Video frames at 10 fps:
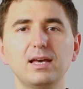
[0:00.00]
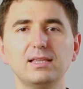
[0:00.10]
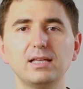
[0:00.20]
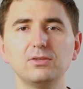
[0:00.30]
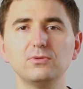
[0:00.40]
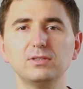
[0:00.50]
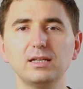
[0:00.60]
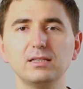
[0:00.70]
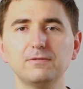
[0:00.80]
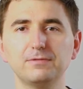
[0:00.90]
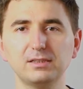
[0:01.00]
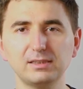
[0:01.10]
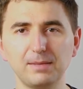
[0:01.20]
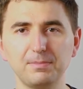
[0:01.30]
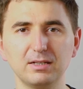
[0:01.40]
and that you will take the first
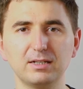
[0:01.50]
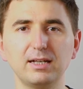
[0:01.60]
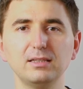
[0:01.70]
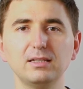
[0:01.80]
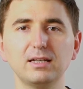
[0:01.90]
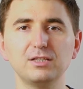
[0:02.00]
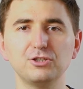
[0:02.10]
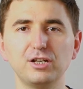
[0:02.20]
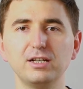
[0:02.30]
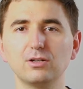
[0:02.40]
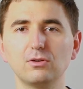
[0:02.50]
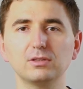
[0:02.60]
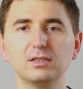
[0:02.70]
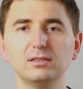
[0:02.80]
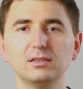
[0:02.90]
step in creating and sharing
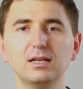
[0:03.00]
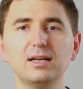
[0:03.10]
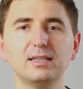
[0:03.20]
content